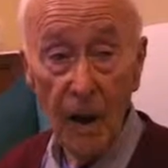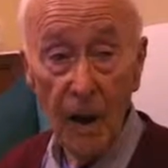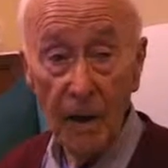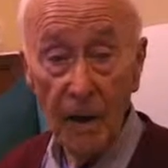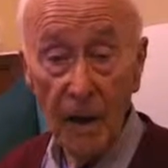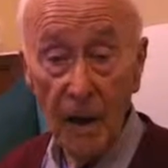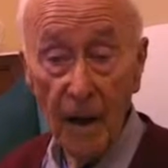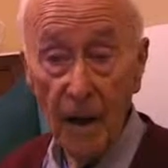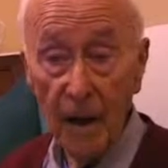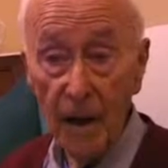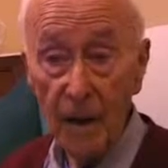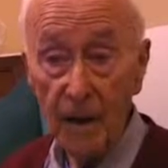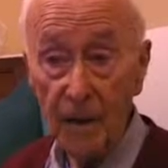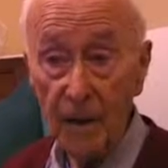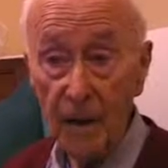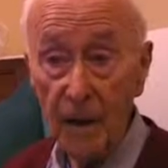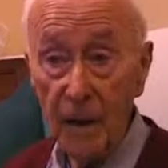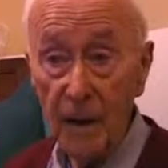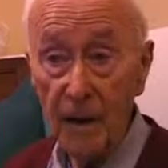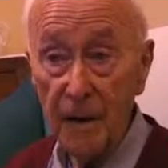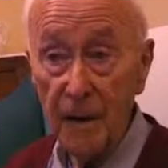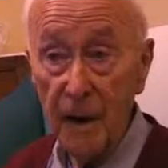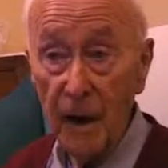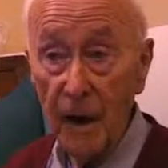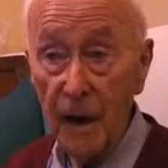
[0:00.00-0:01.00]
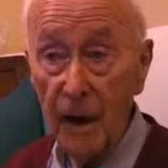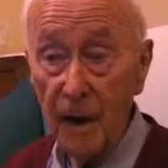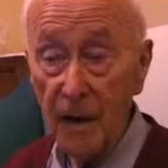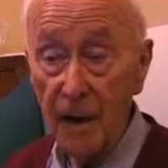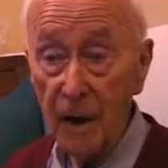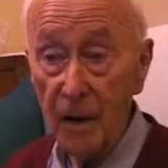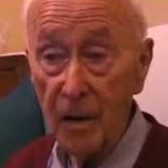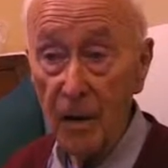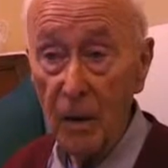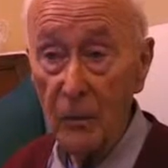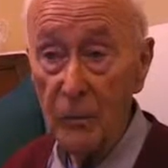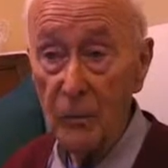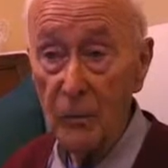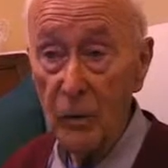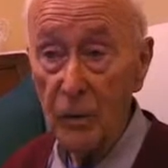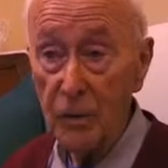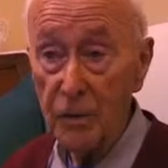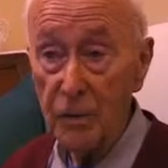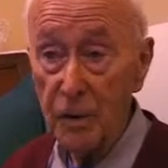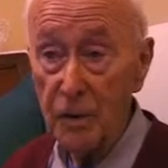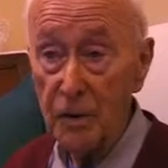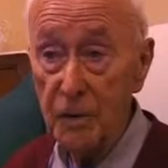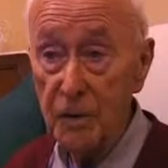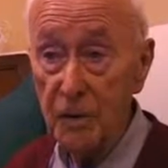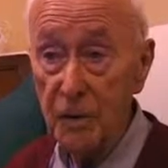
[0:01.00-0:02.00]
And I had a lot
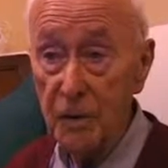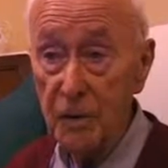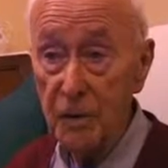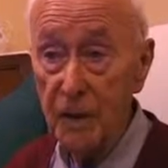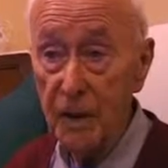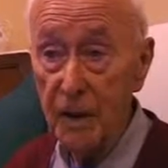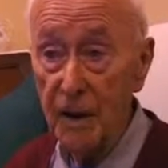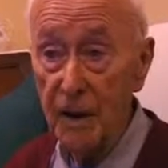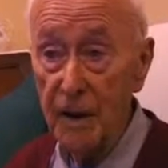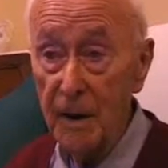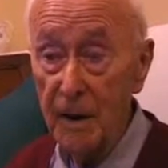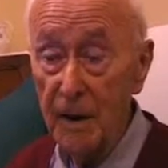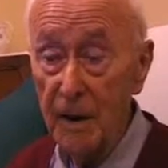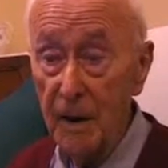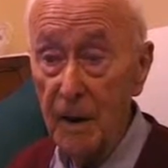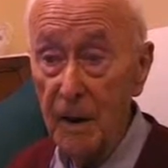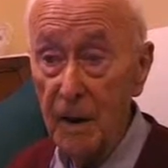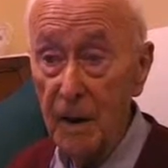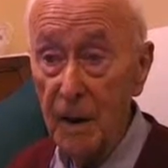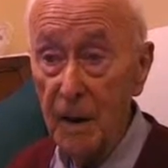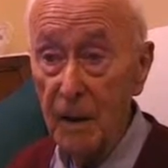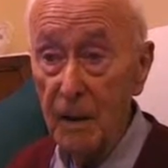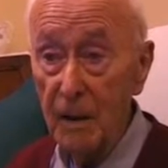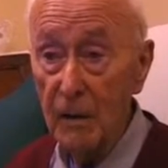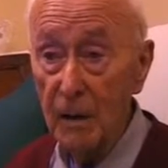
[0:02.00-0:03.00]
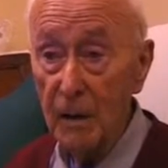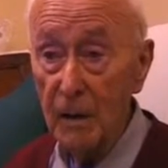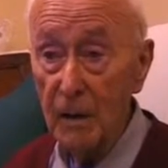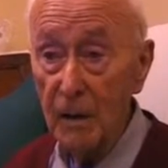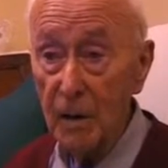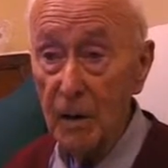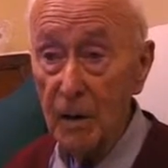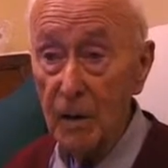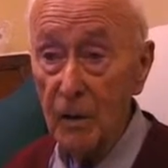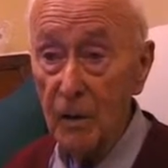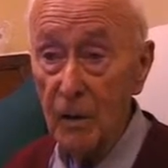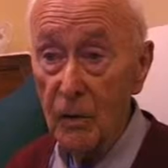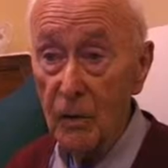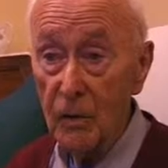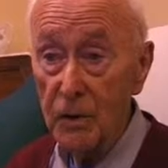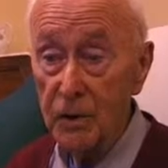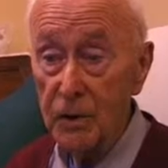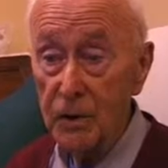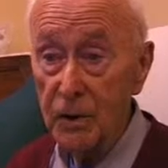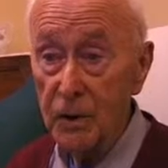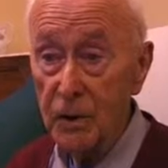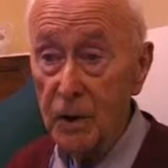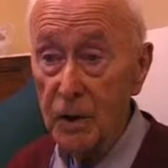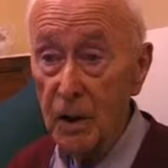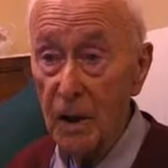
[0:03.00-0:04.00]
more to do there. Of
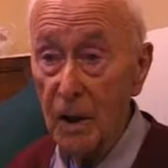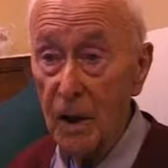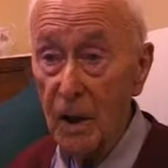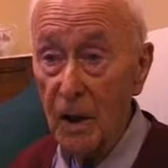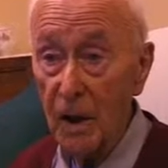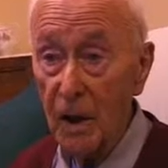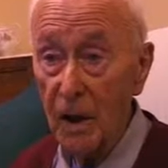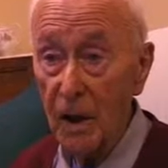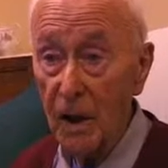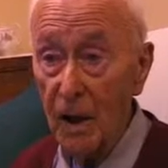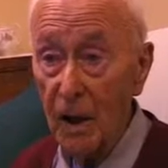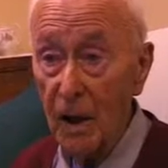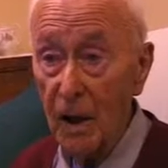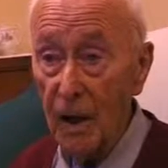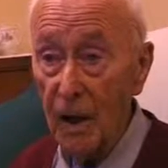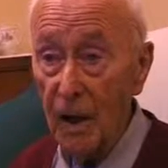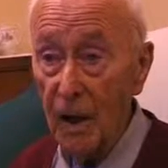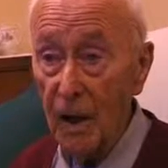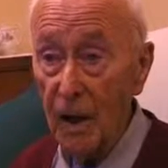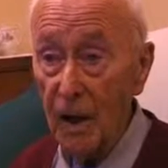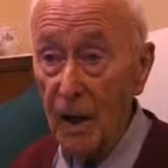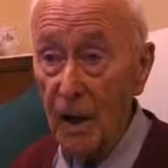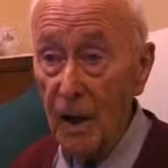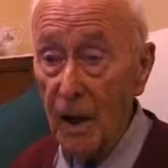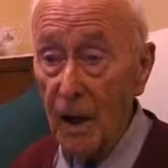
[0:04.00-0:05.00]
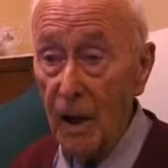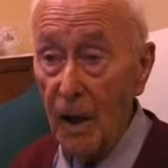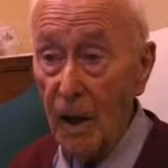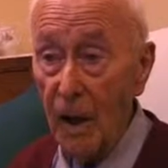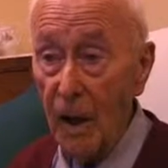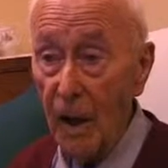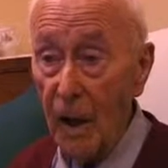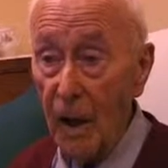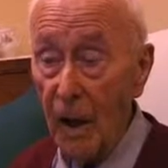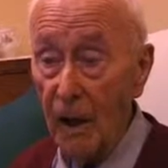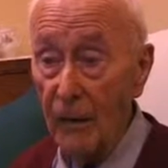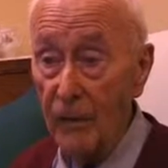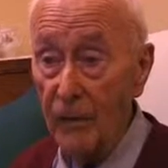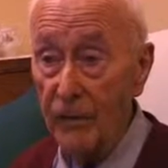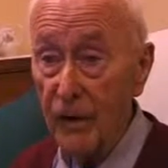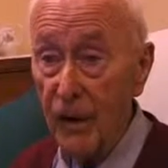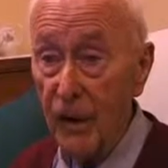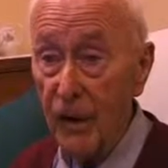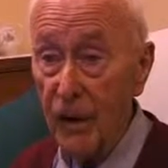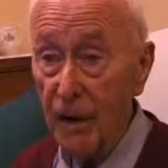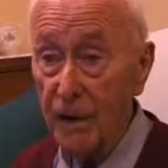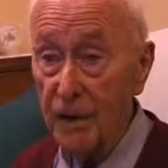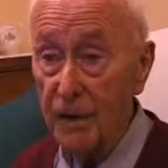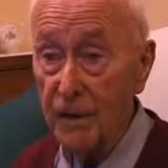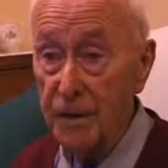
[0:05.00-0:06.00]
course, I've
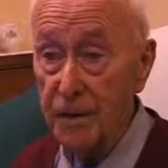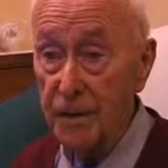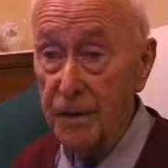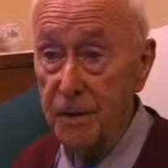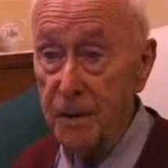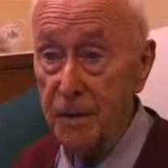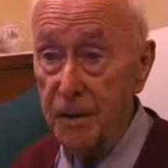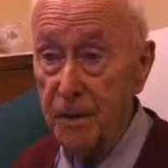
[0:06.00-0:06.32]
had